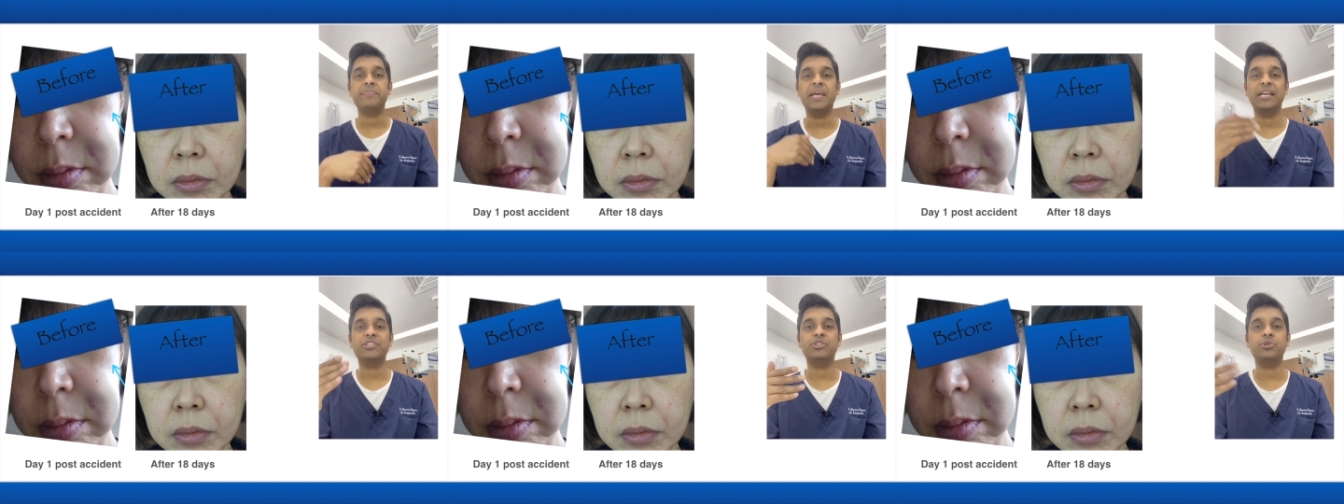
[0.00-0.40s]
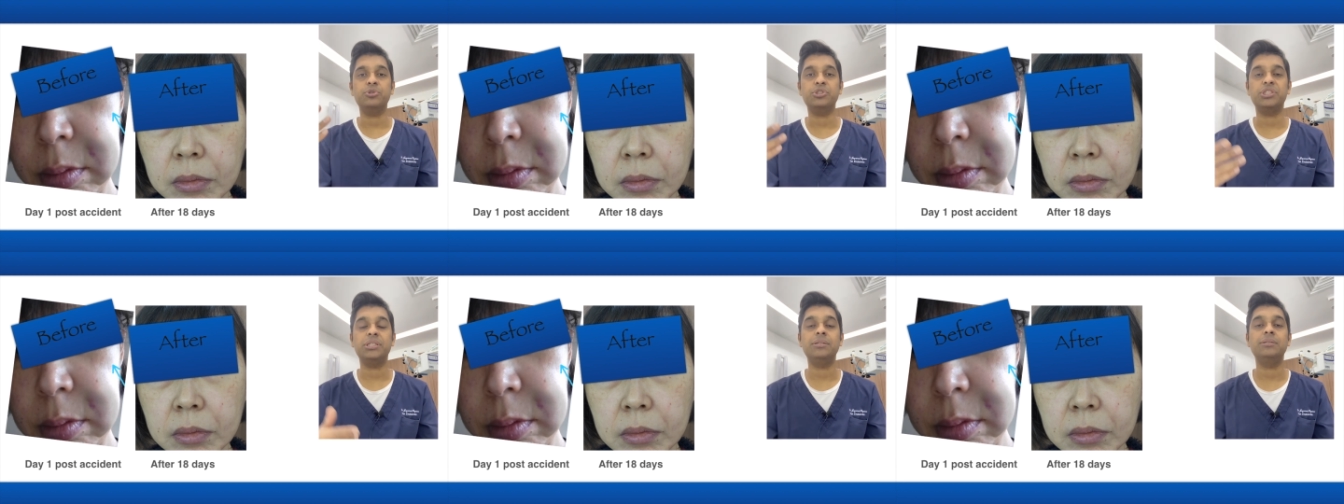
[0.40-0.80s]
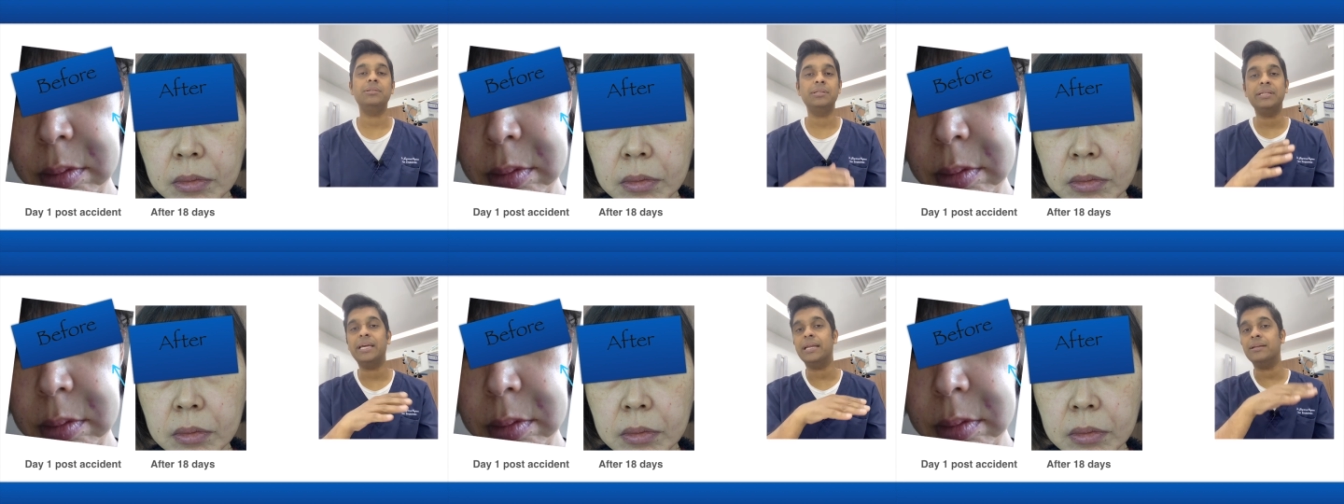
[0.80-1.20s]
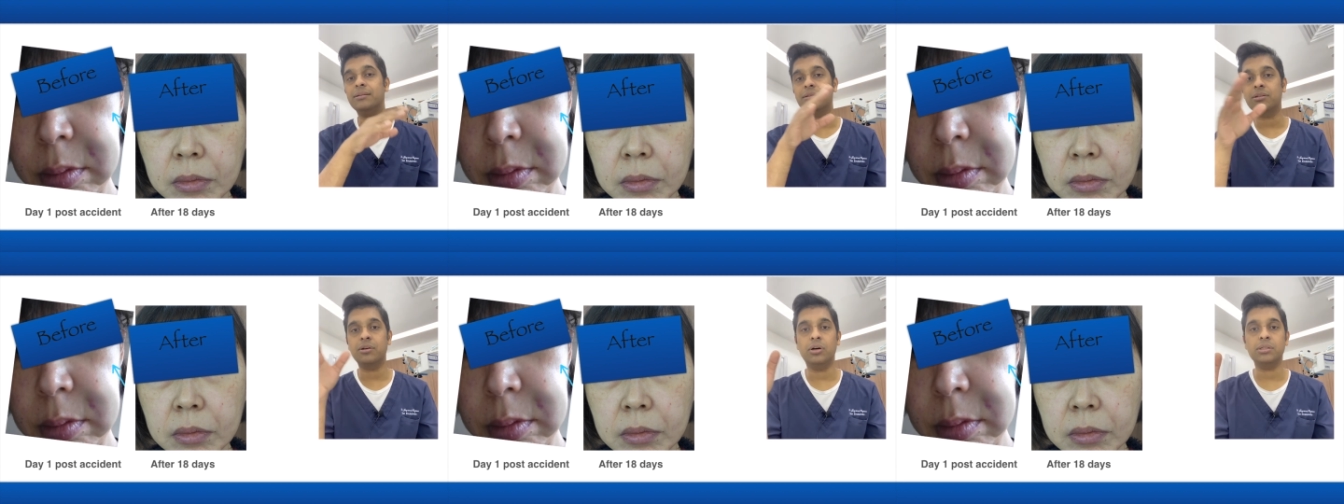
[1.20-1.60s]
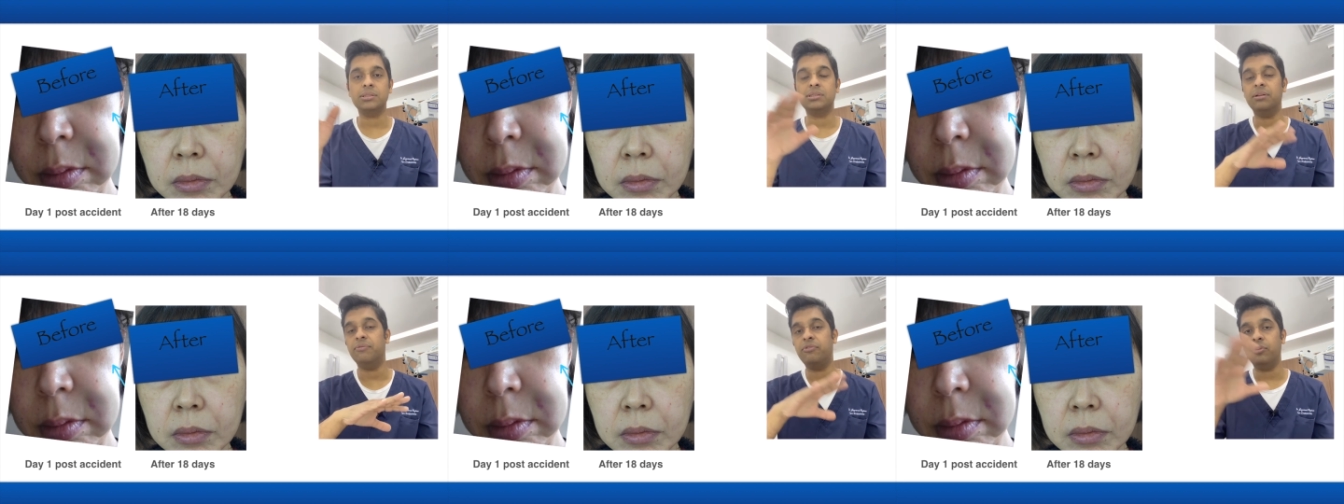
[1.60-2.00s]
extrusion can
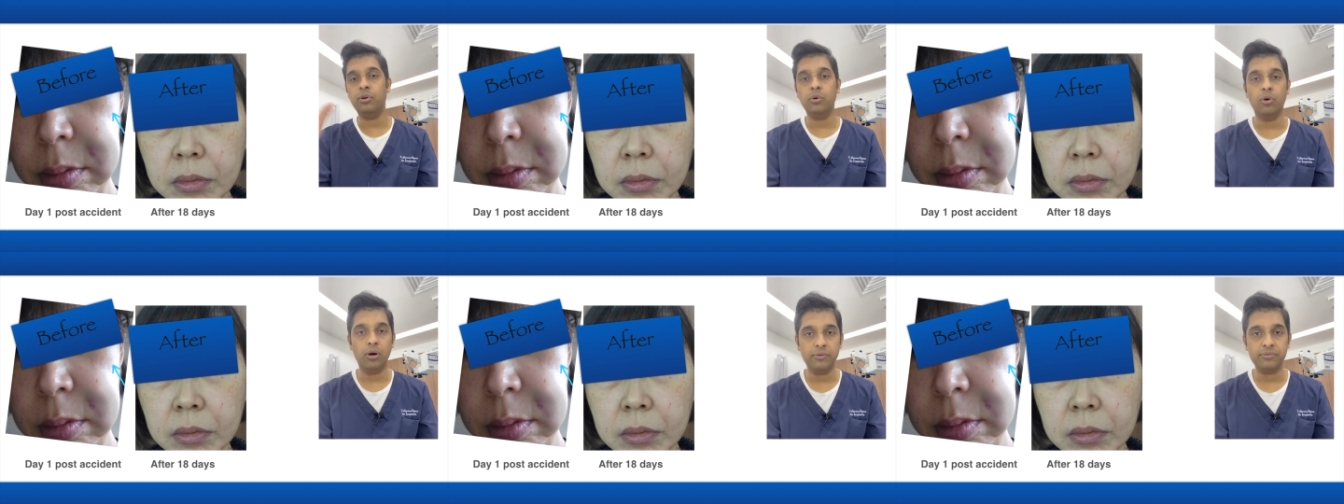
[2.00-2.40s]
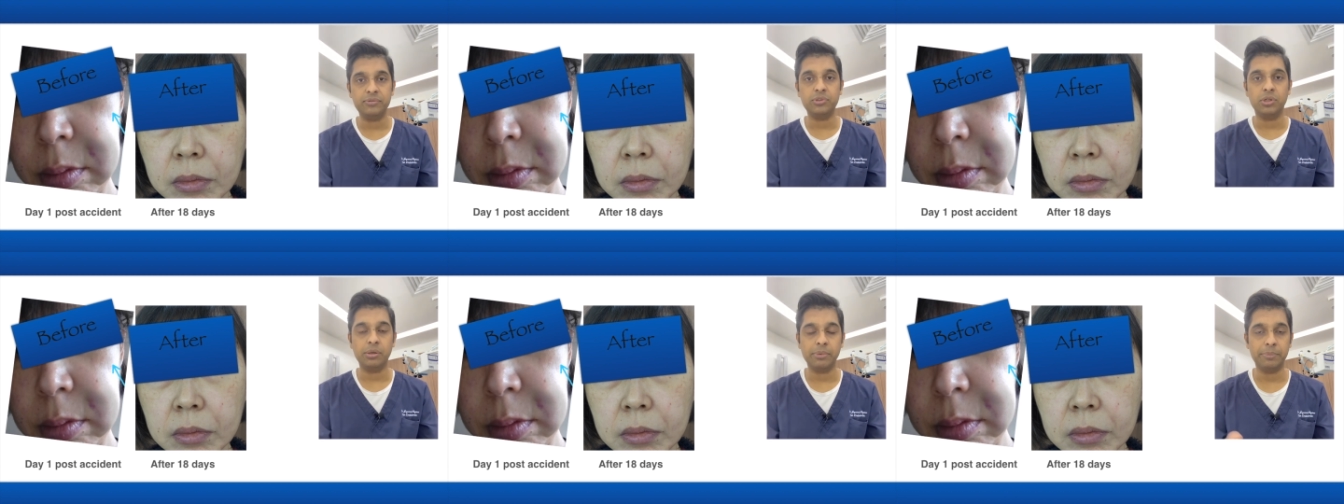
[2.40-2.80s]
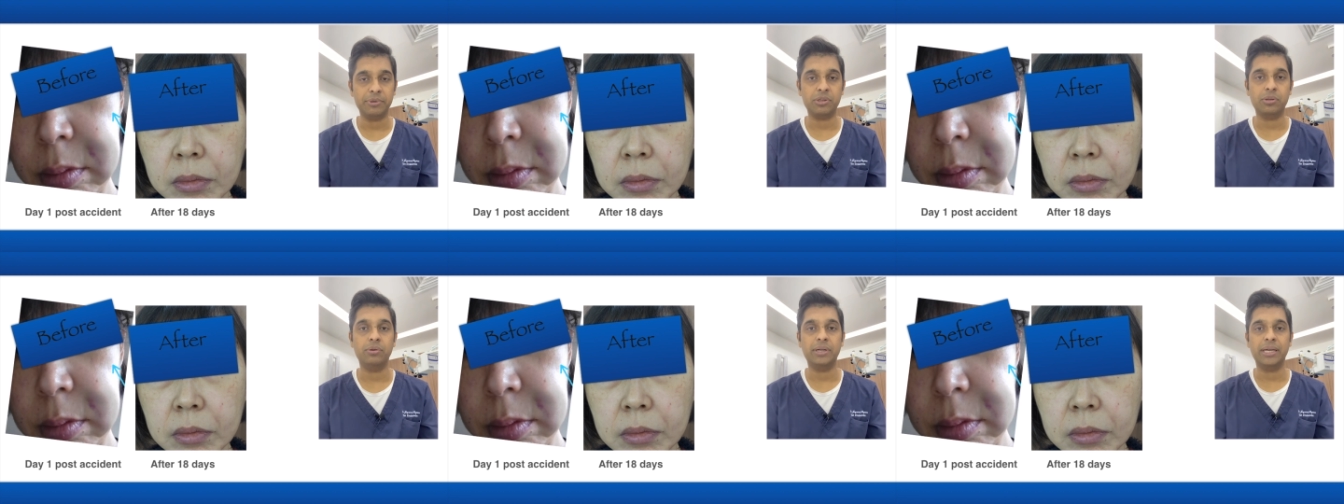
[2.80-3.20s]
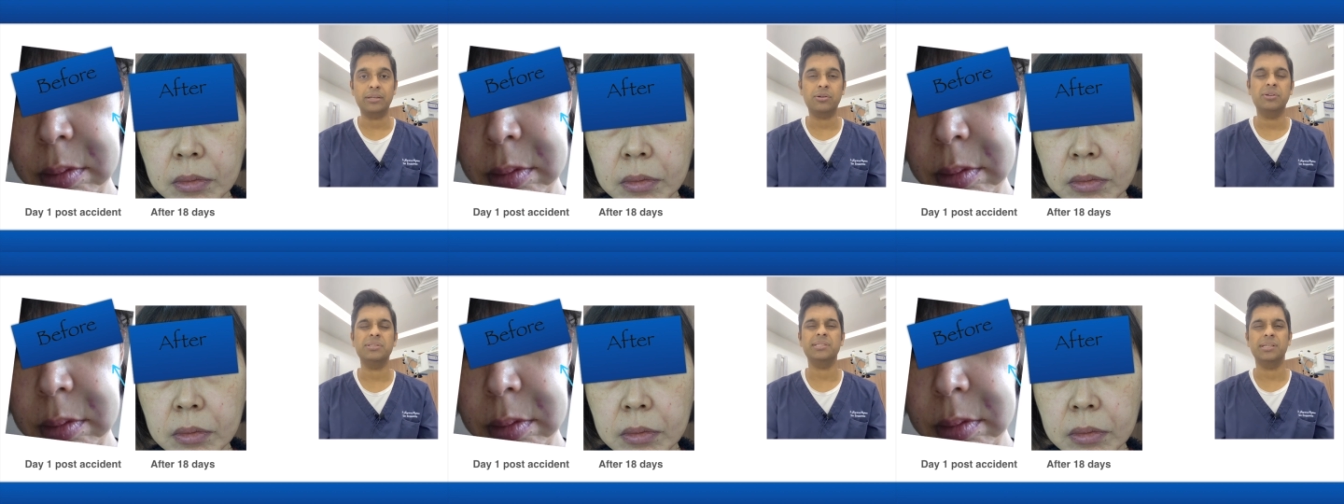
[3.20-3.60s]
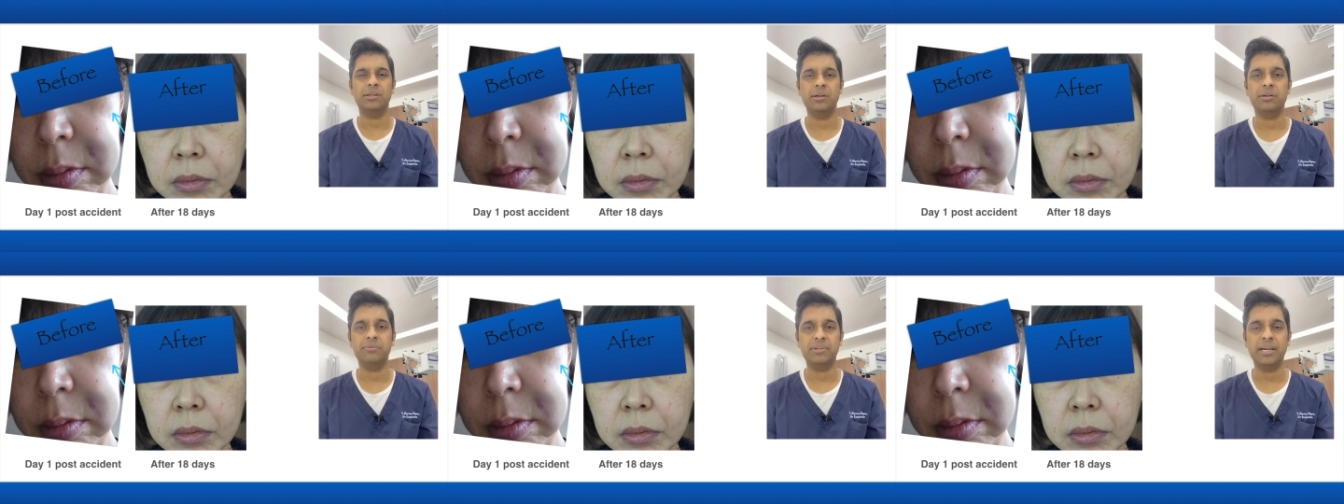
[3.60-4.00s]
cause the flow of sodium hypochlorite, causing a
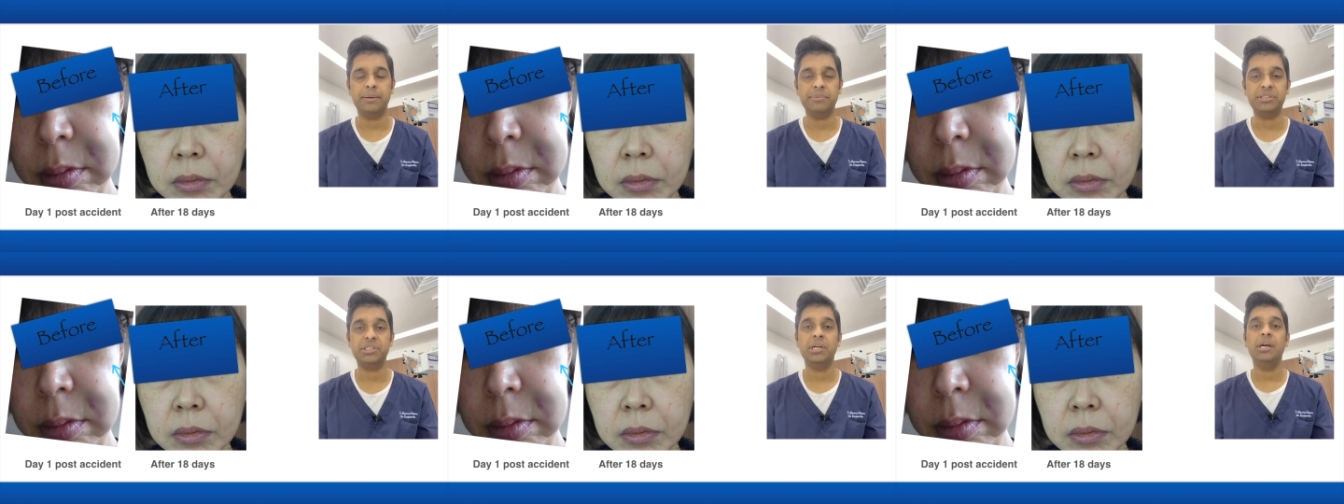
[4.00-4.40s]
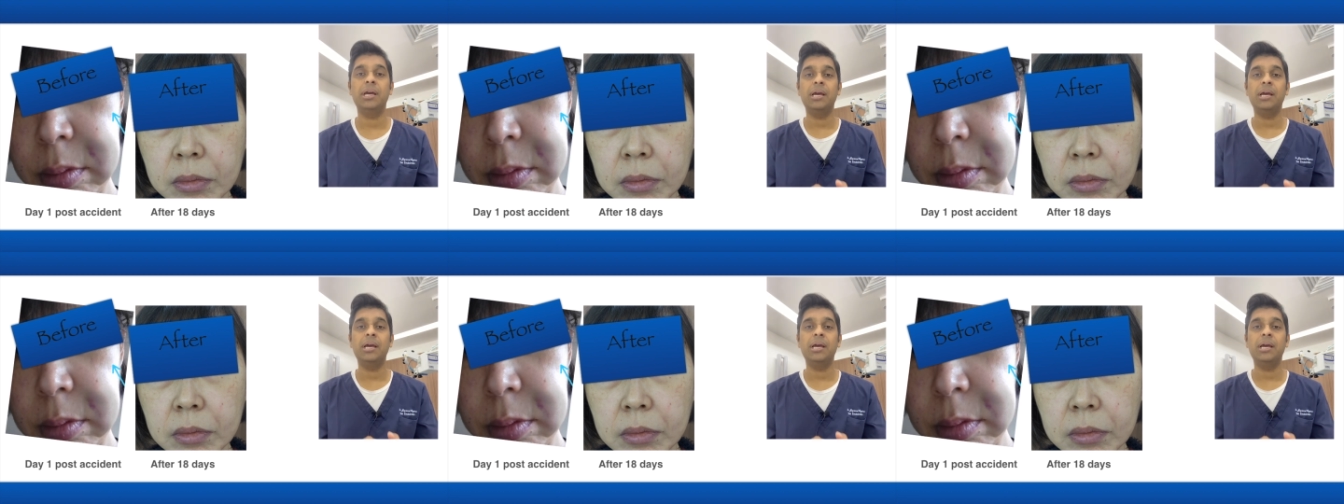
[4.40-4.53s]
lot of damage.